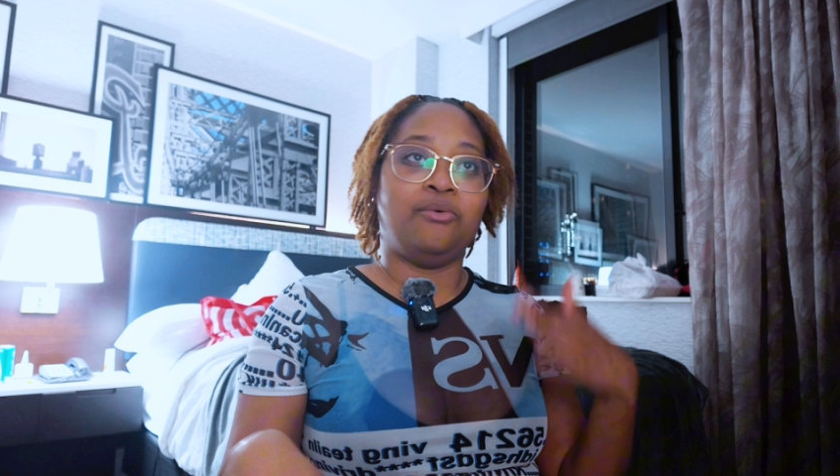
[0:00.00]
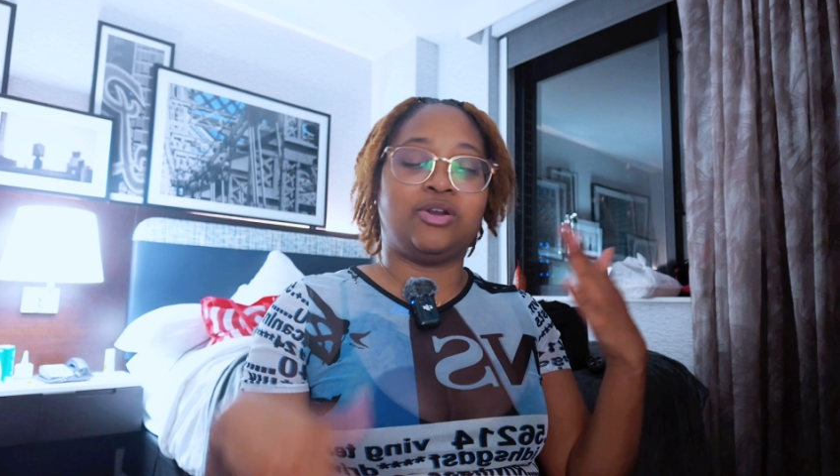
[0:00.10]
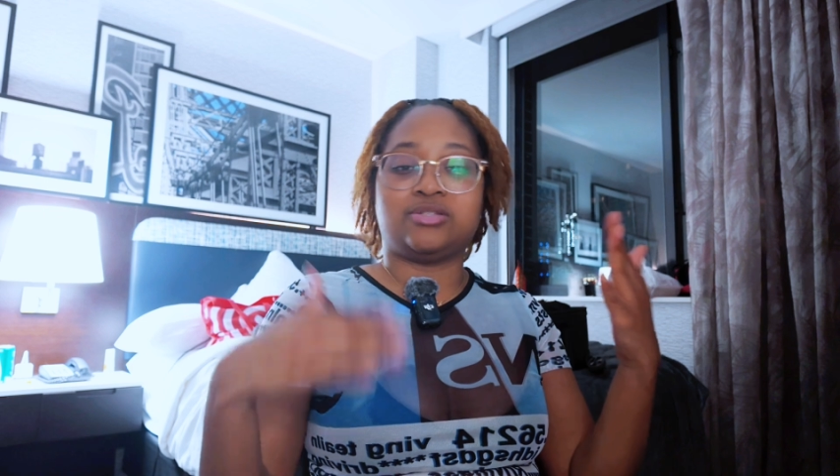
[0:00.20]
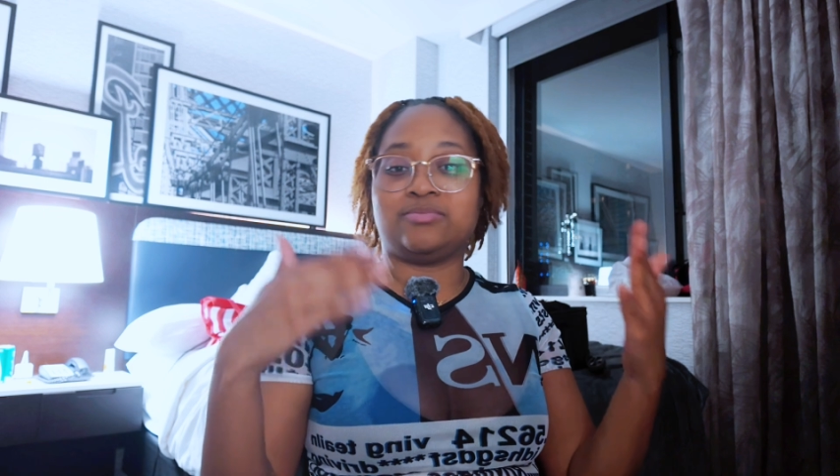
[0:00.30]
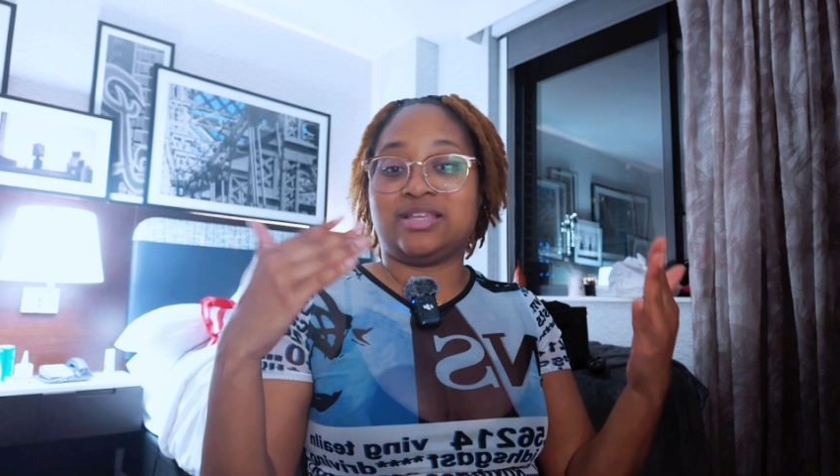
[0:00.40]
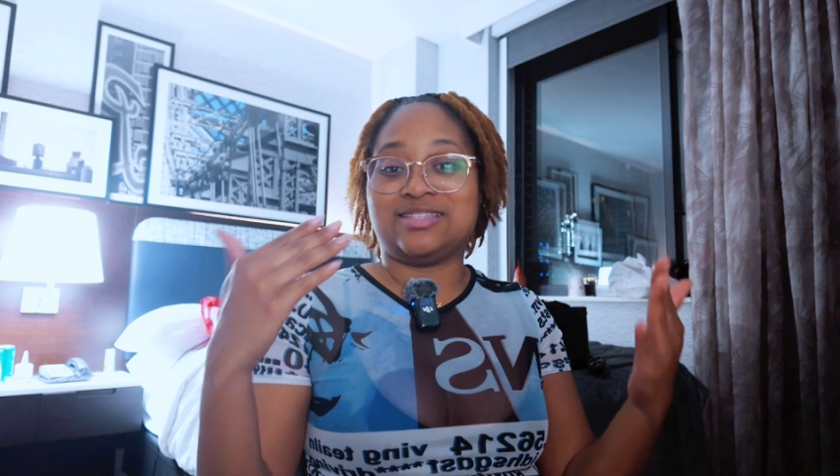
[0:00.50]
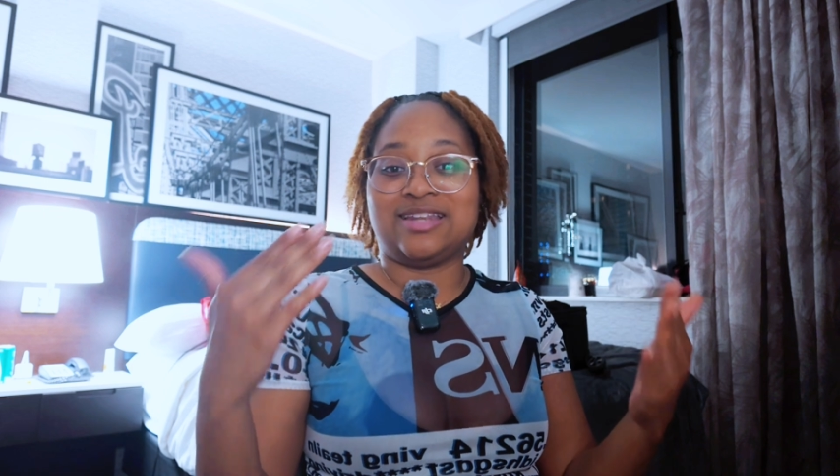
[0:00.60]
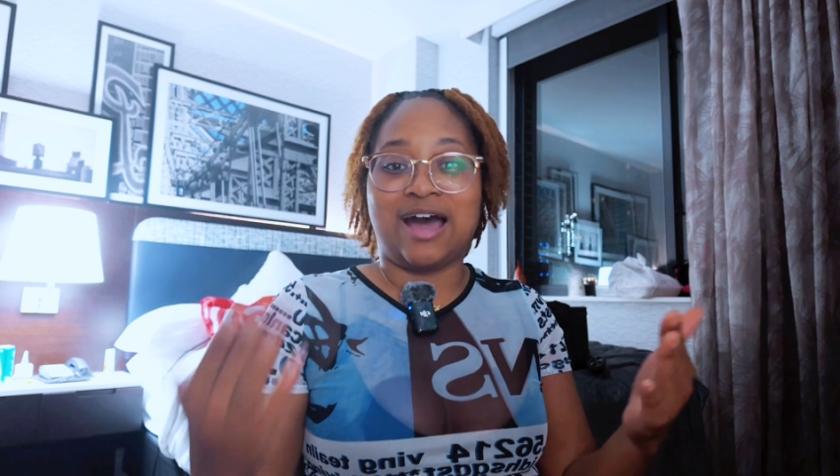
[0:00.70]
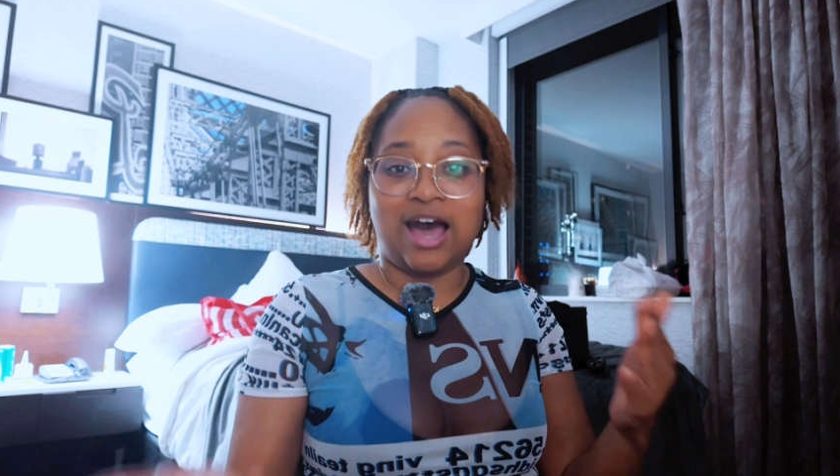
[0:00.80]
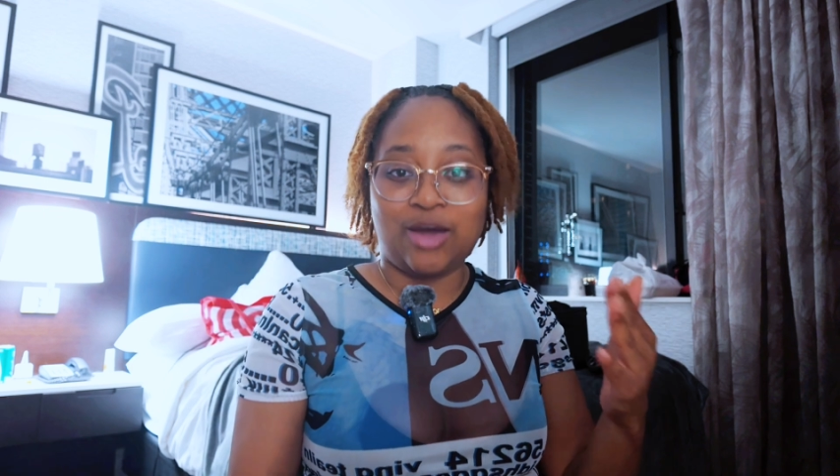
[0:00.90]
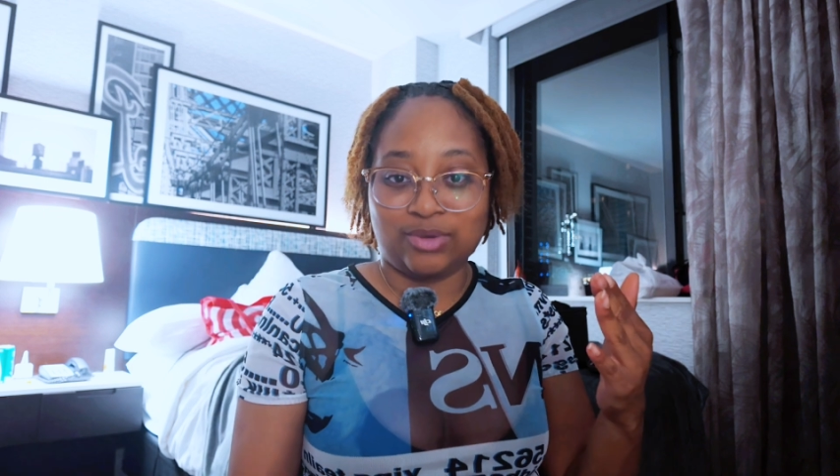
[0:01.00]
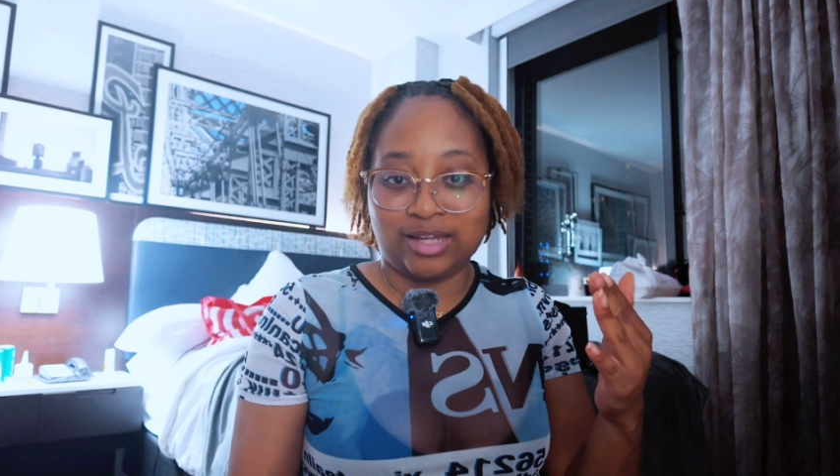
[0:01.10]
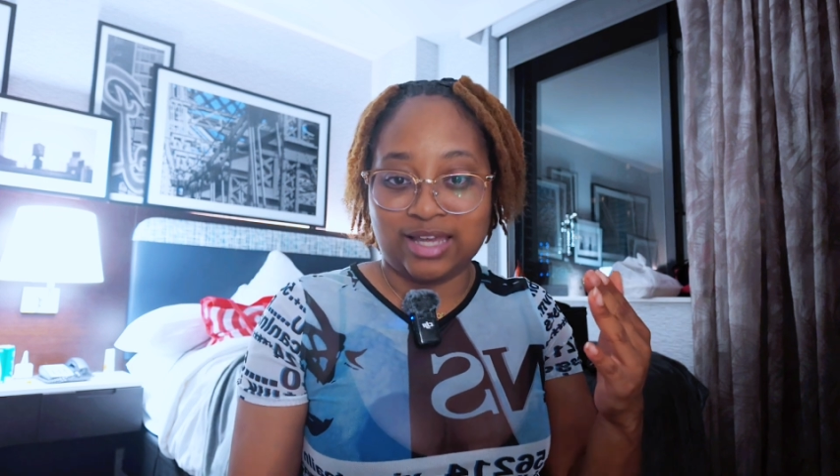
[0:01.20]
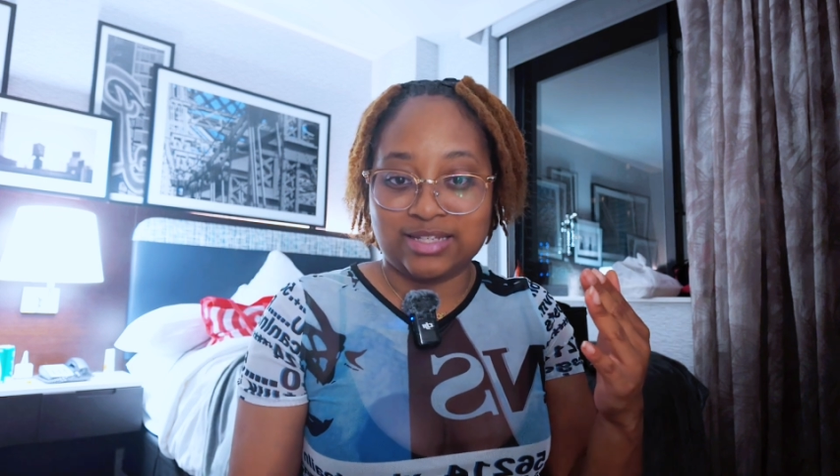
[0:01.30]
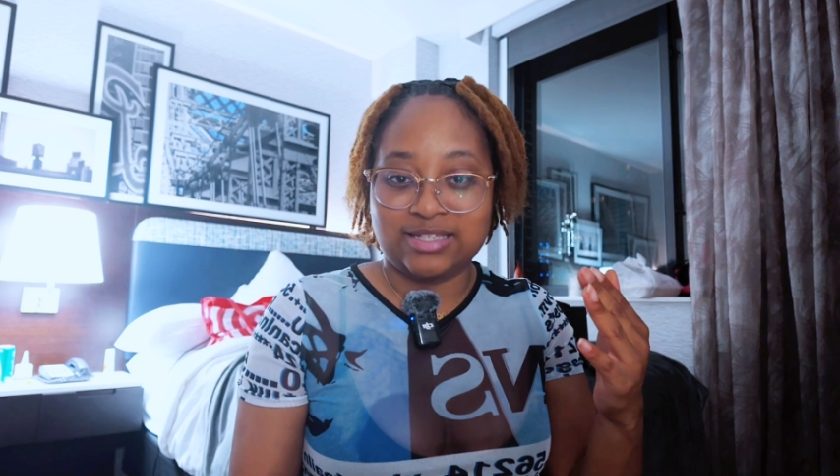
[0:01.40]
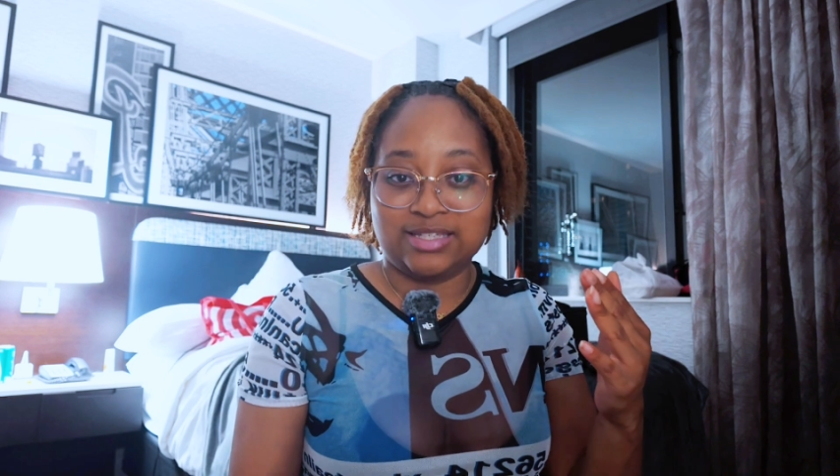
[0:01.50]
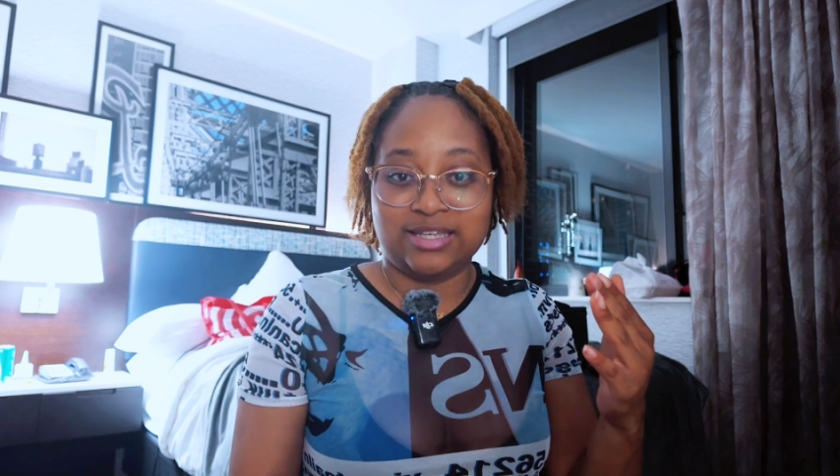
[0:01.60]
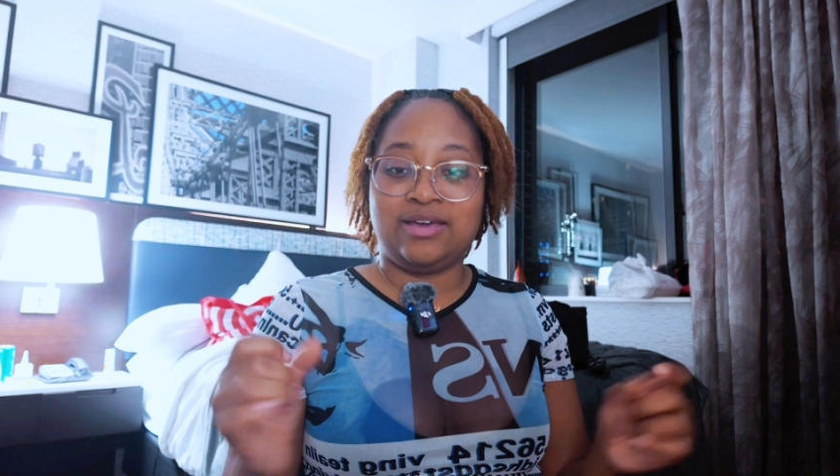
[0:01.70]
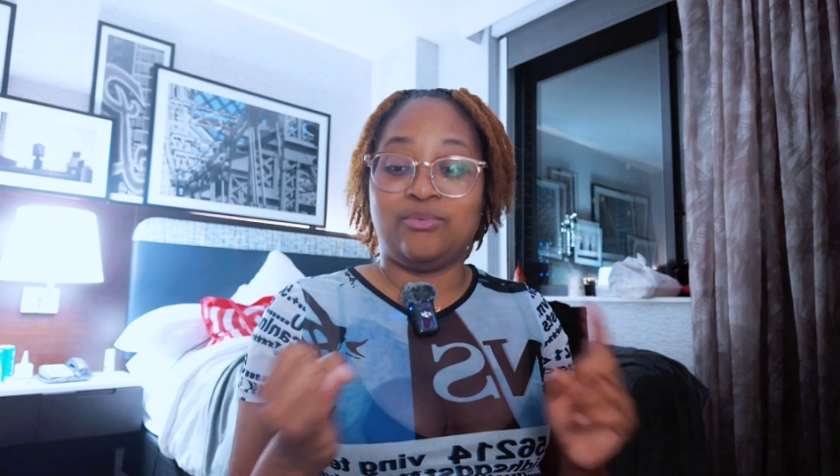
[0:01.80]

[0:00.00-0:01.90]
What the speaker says: What are some things that I would like to see?